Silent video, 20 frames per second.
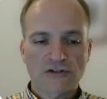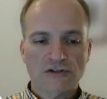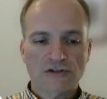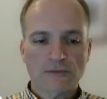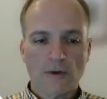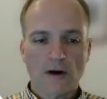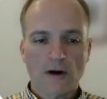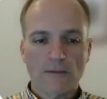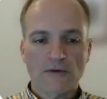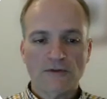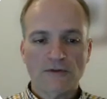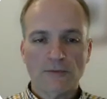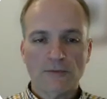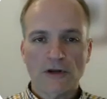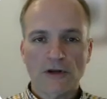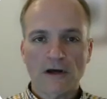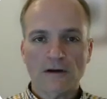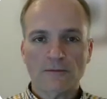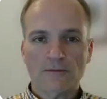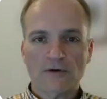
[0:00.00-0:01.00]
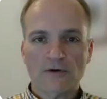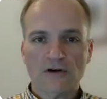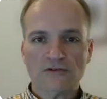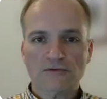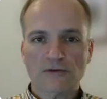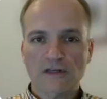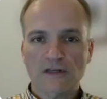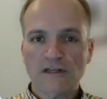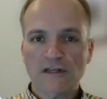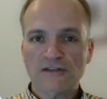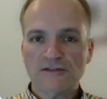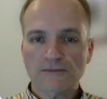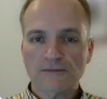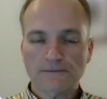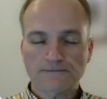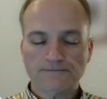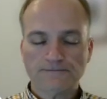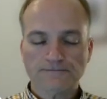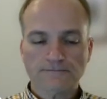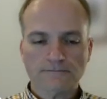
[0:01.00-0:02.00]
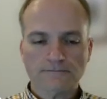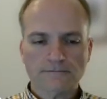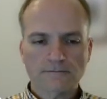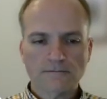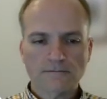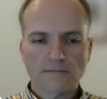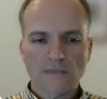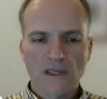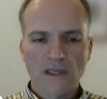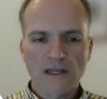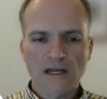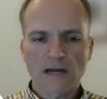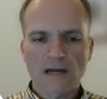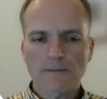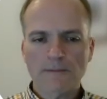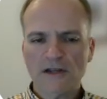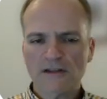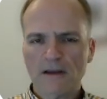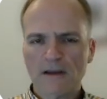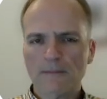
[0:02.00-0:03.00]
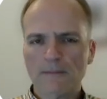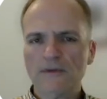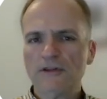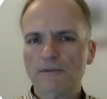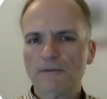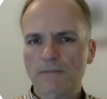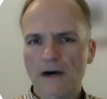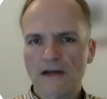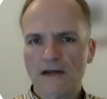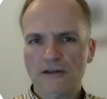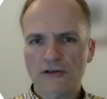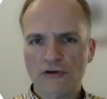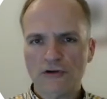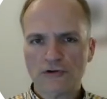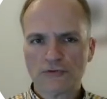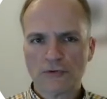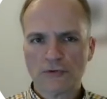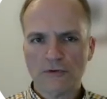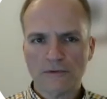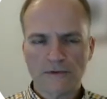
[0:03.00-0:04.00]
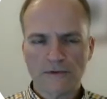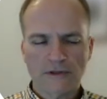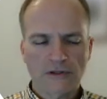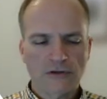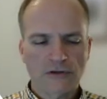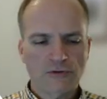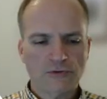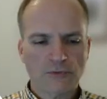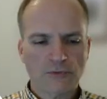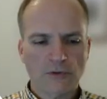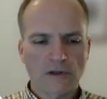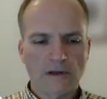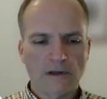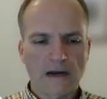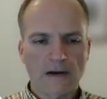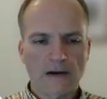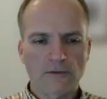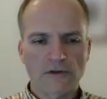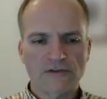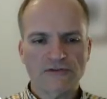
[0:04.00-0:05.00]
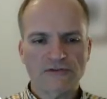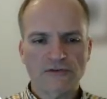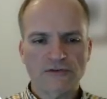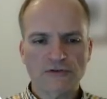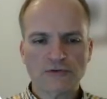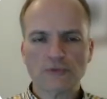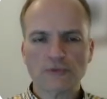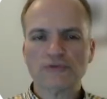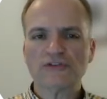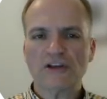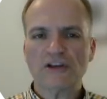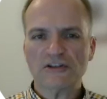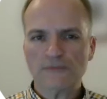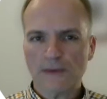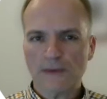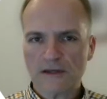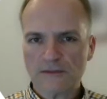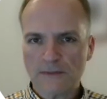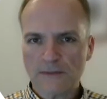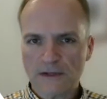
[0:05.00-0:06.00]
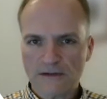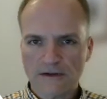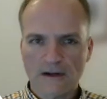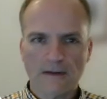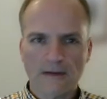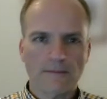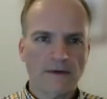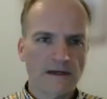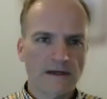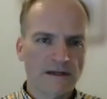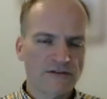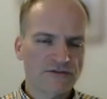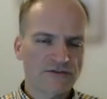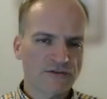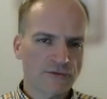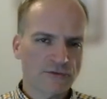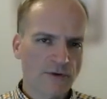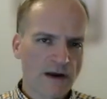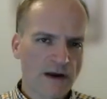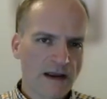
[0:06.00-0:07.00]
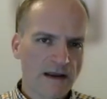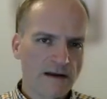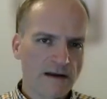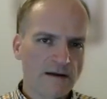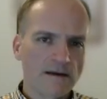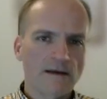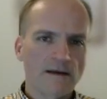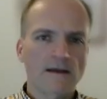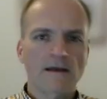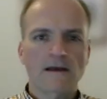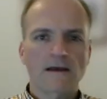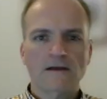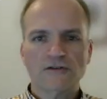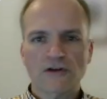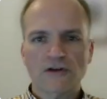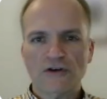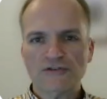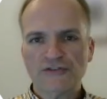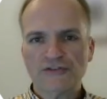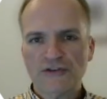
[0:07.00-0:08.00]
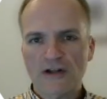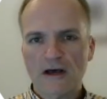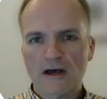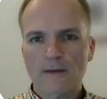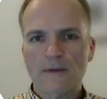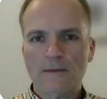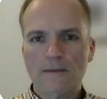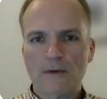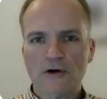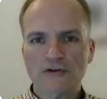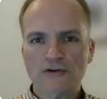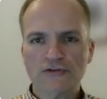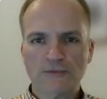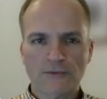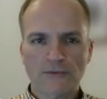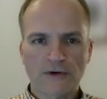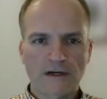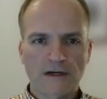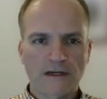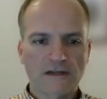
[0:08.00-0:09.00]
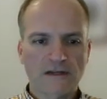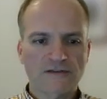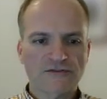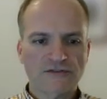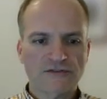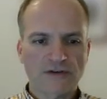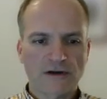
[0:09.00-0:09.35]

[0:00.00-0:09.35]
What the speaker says: department to put out a press release, and it got picked up by the usual outlets. The usual suspects picked it up against the Grain, Charleston Hub, and Marshall Breeding's